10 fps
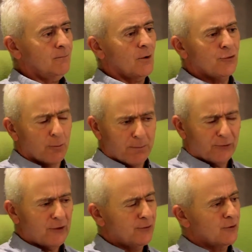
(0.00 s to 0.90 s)
So
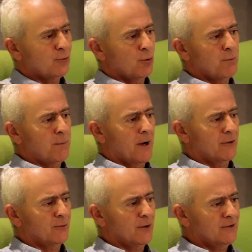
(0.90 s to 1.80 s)
persistence would be
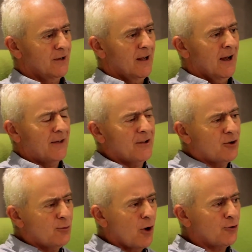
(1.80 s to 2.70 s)
part of it. I think
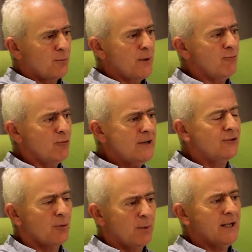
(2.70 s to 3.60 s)
you've got to be
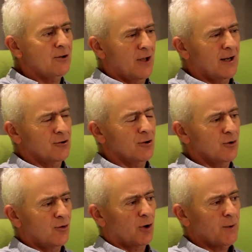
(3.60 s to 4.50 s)
reasonably intelligent.
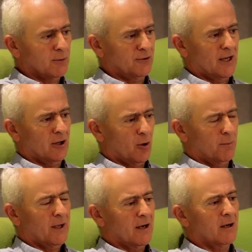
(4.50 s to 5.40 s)
You've got to be able to take
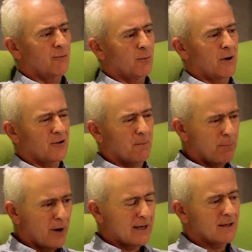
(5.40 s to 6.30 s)
complicated information and
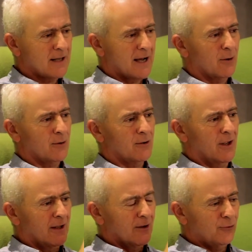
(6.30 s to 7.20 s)
break it down and
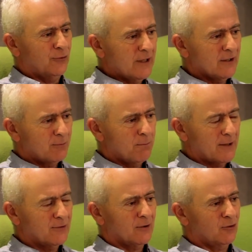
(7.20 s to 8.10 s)
see its
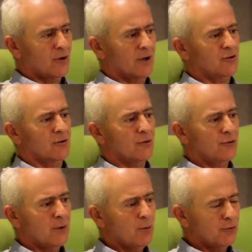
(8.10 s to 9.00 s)
basic structure and
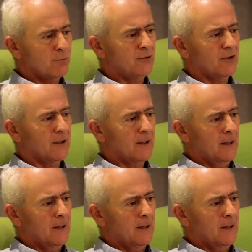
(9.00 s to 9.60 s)
see what's missing.